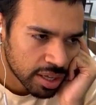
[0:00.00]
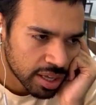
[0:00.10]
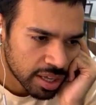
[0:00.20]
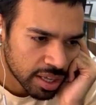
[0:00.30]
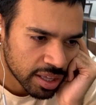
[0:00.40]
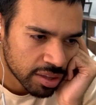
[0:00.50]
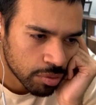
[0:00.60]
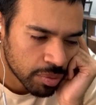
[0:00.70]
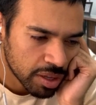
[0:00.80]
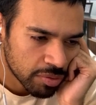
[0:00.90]

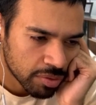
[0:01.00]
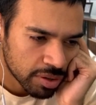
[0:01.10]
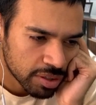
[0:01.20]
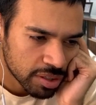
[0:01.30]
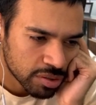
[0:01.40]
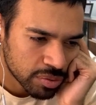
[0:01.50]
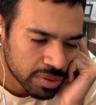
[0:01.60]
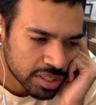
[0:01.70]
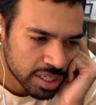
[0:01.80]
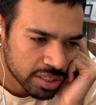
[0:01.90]
and wait for the
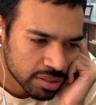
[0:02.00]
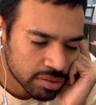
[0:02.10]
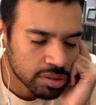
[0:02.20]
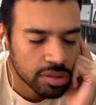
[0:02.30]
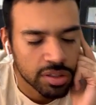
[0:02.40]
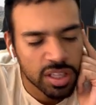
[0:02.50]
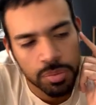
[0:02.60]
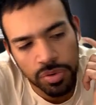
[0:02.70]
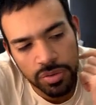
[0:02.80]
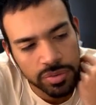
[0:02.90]
rejections on the
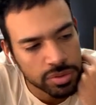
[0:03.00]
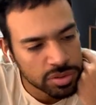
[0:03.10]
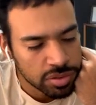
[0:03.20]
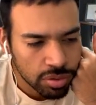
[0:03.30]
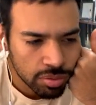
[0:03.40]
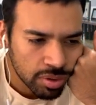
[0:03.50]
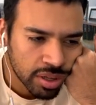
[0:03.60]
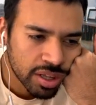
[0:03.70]
previous low